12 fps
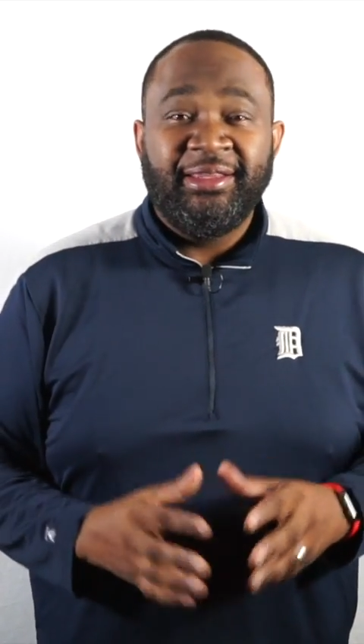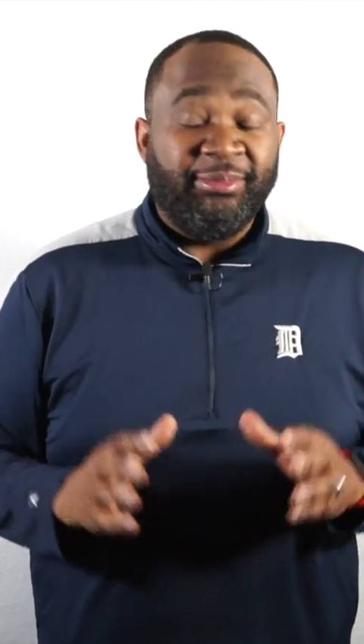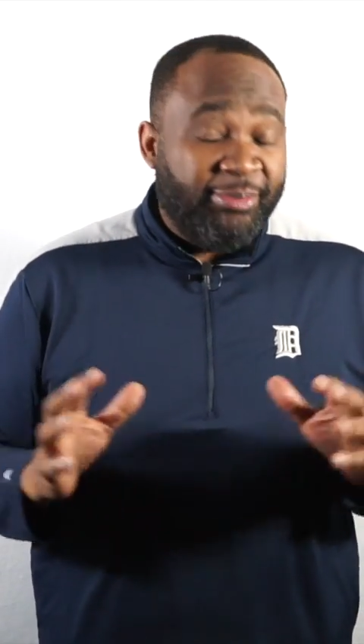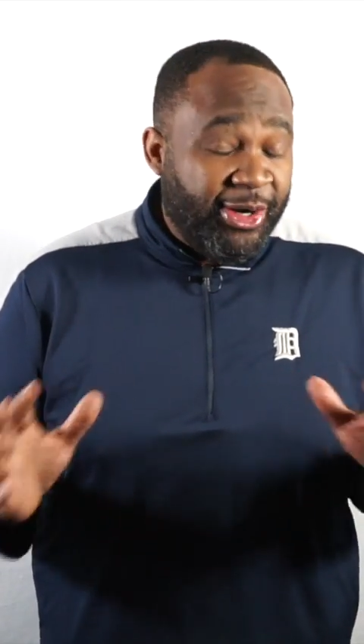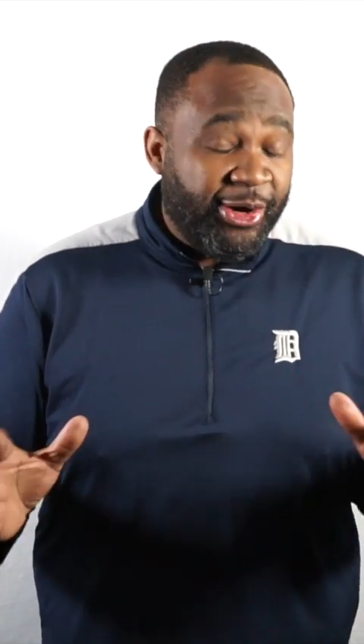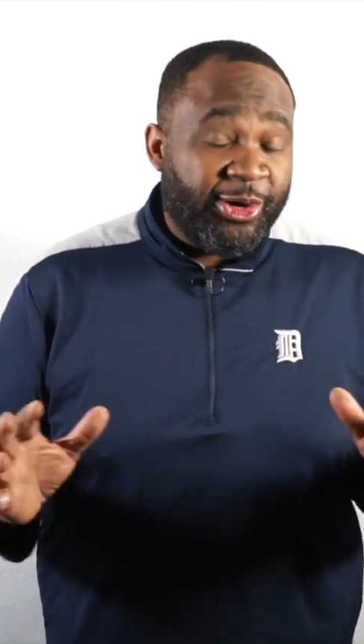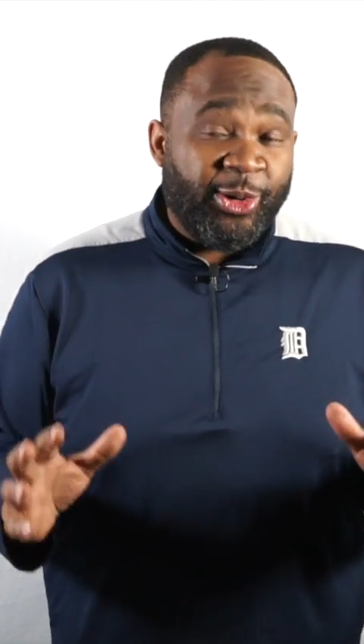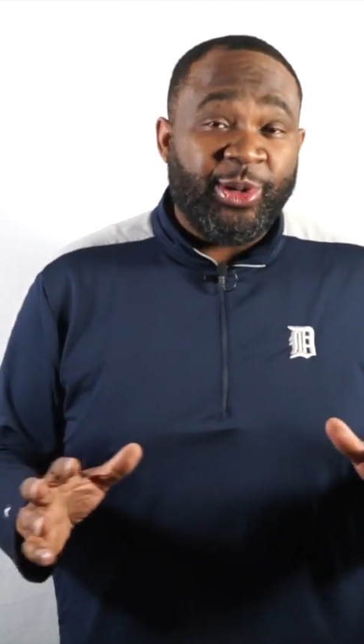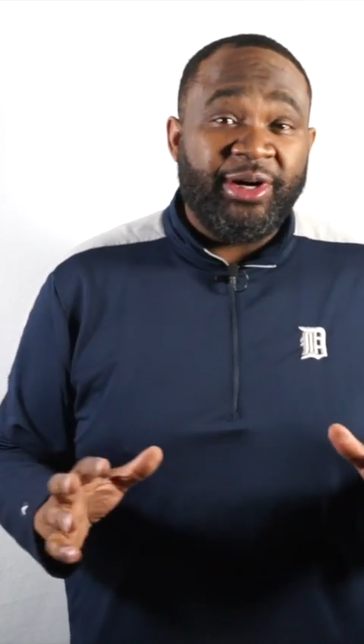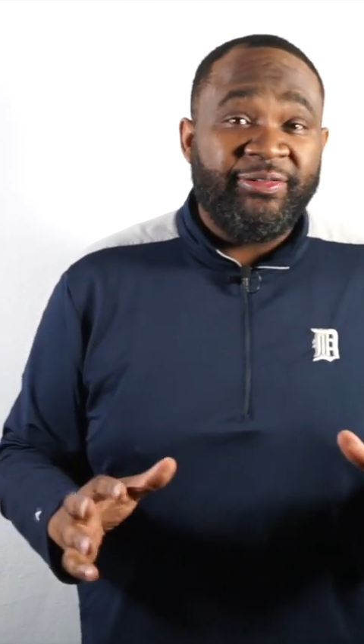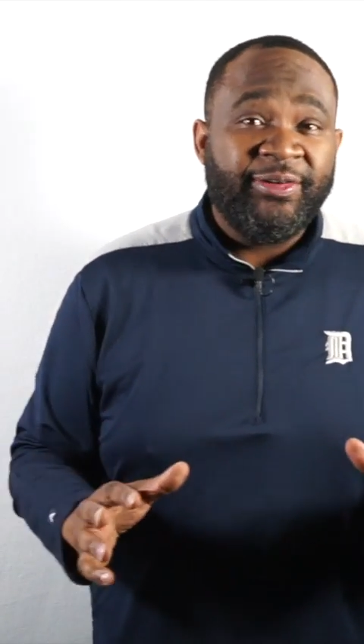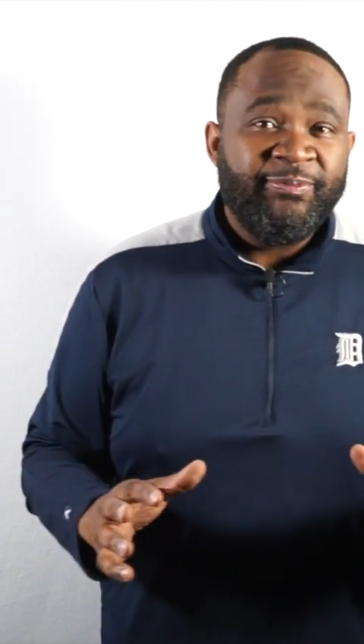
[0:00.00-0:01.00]
the
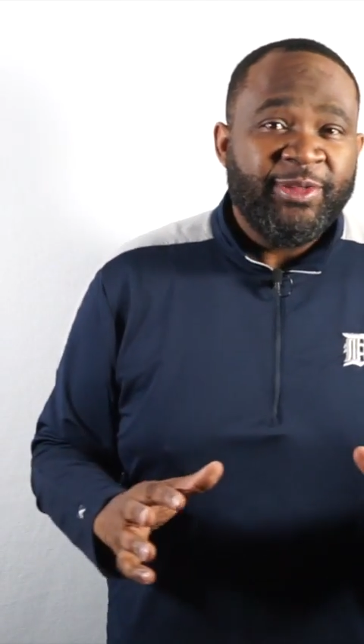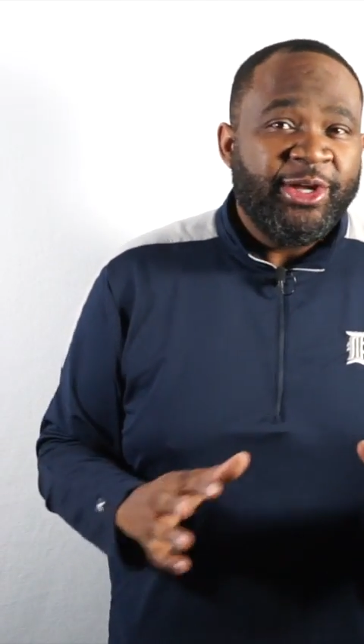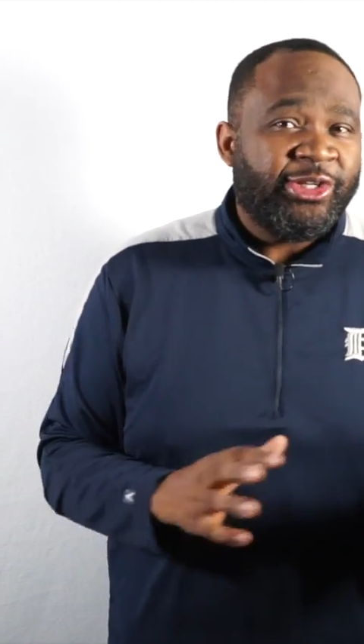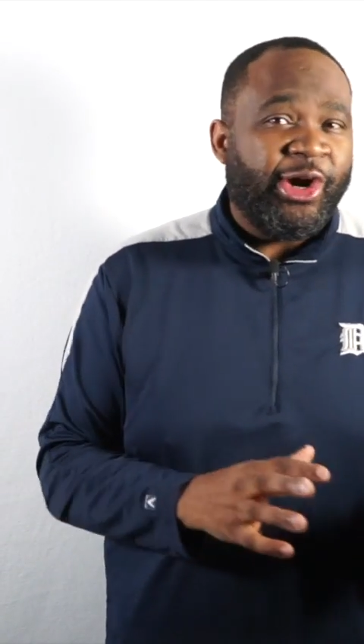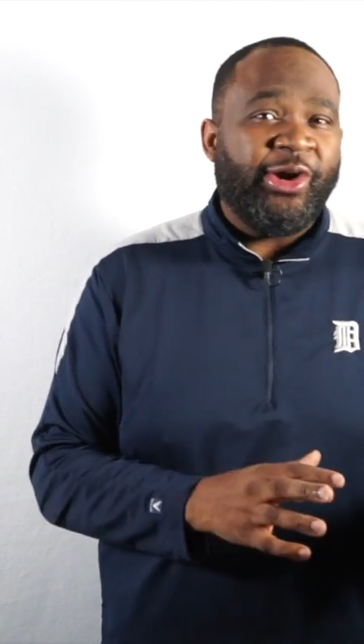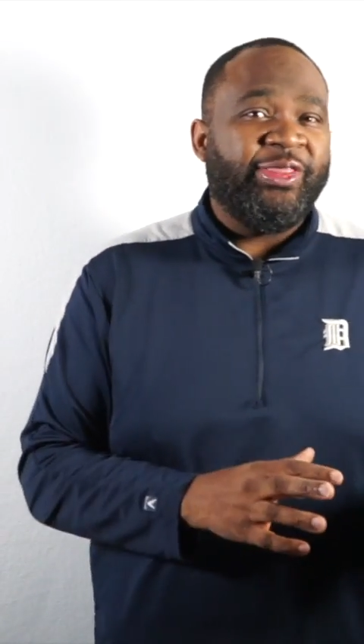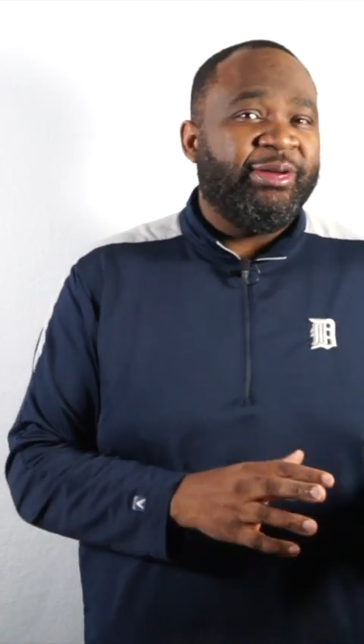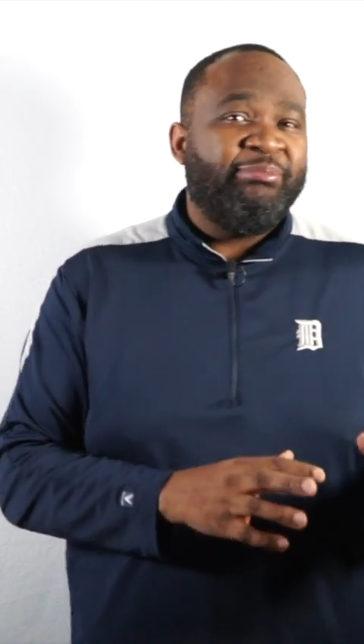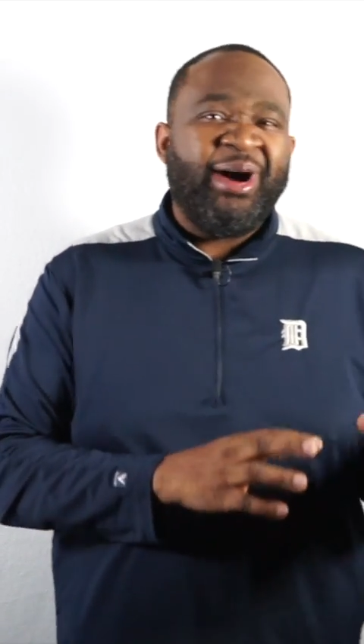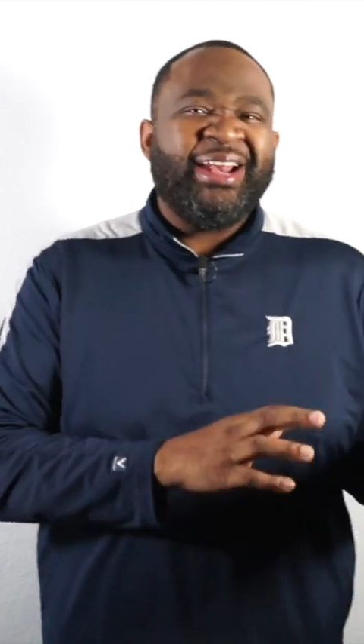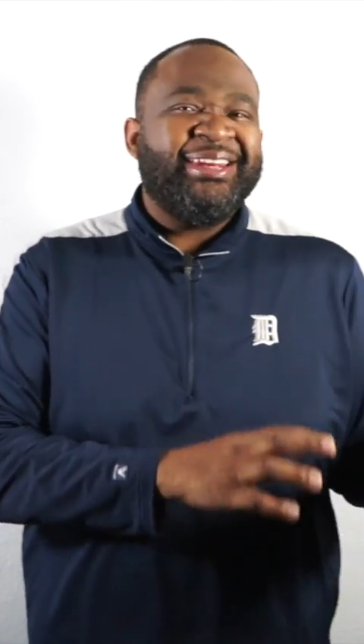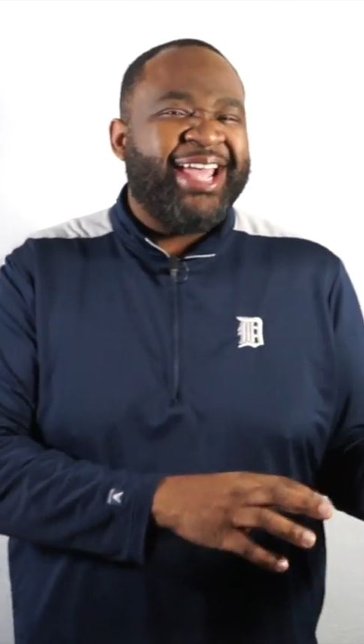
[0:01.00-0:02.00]
miracle of turning the
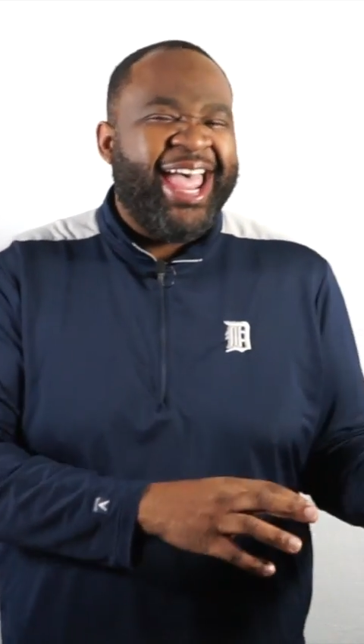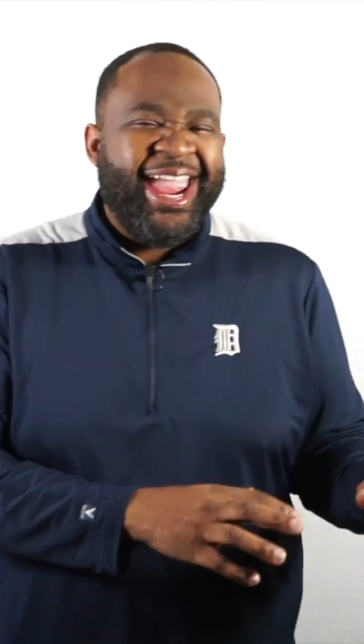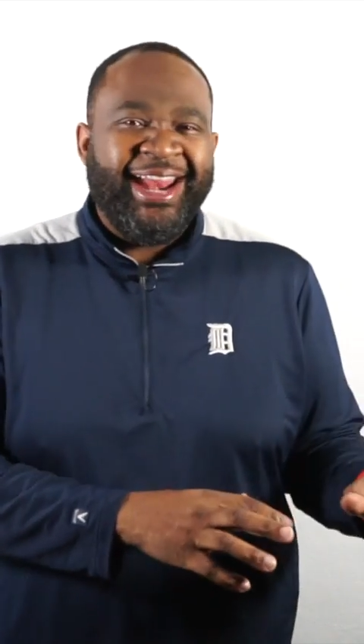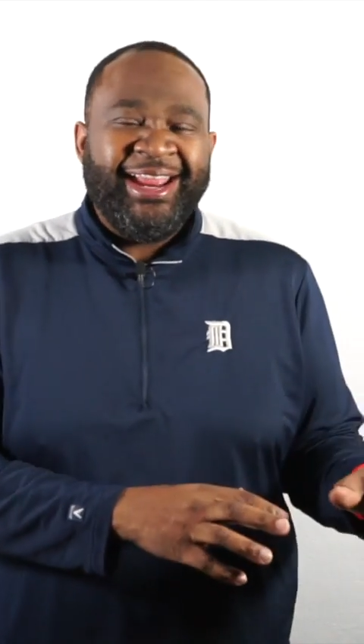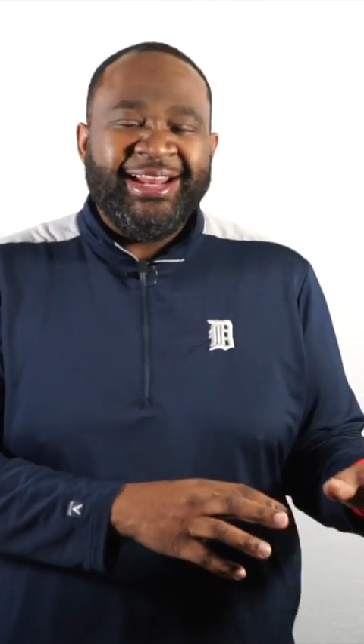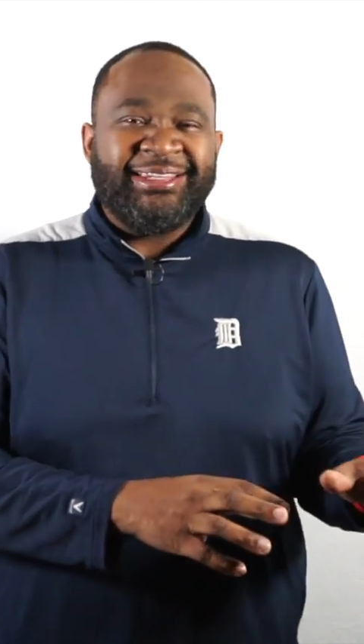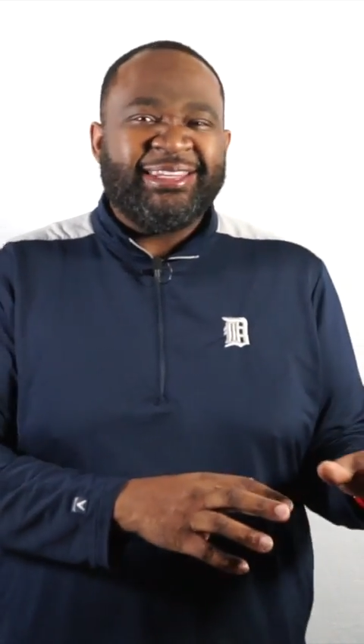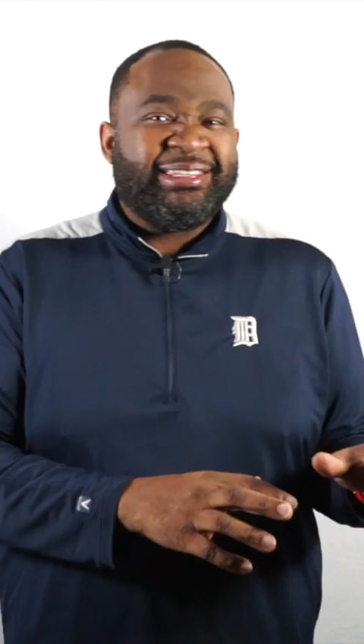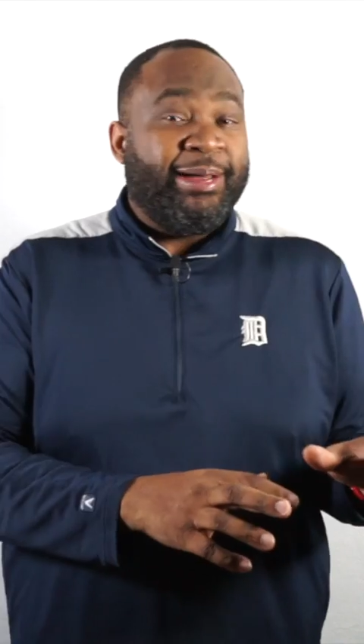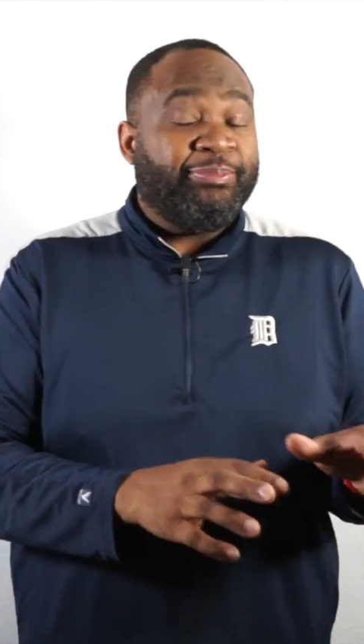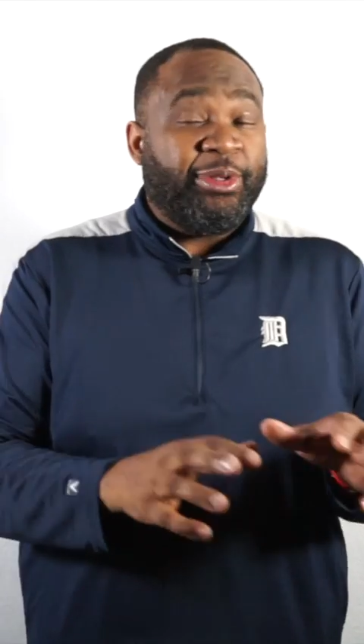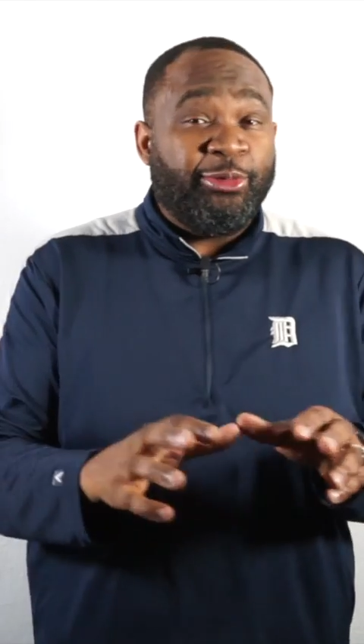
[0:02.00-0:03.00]
mundane into
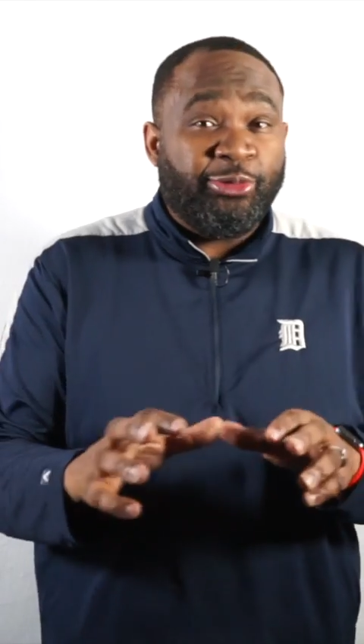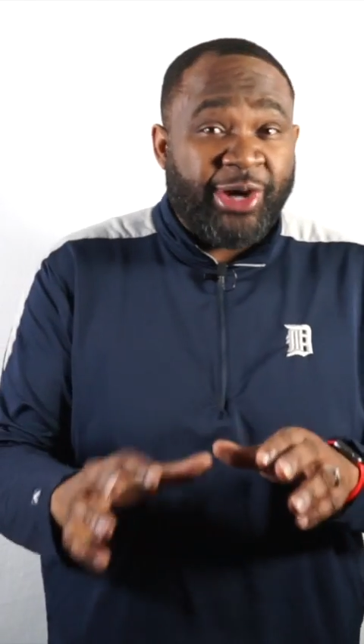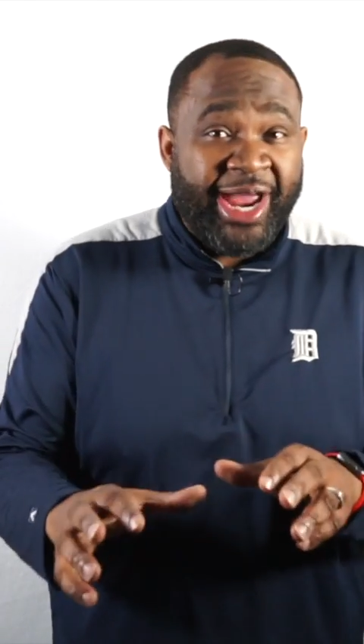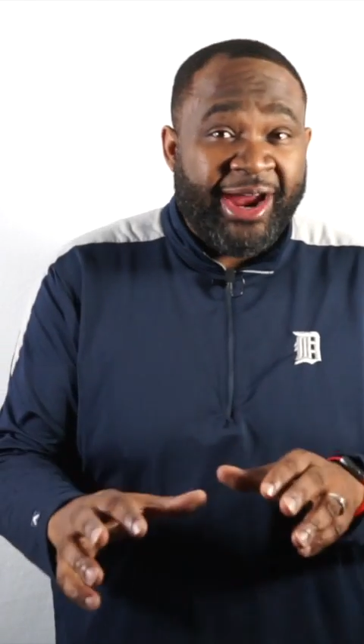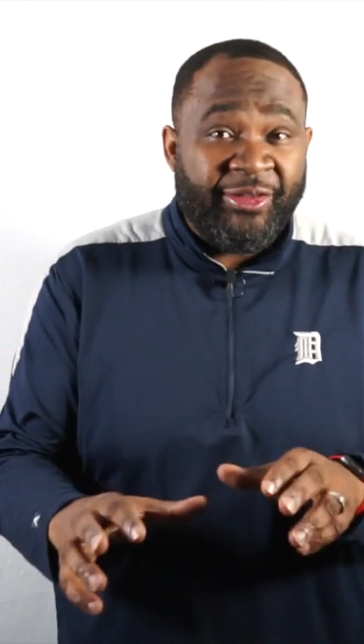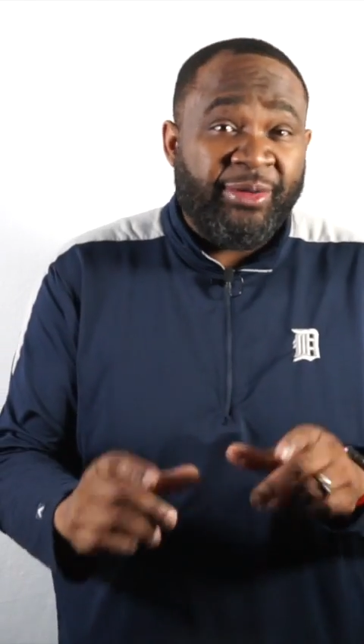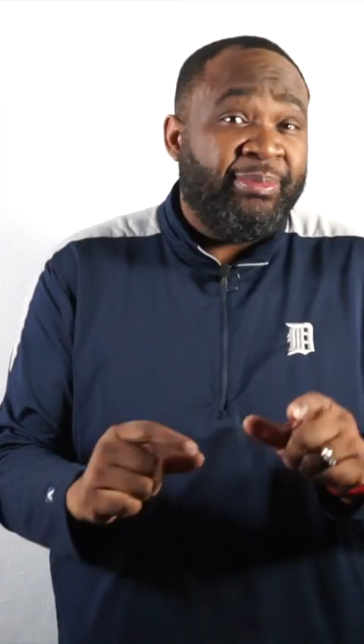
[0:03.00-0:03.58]
something rare,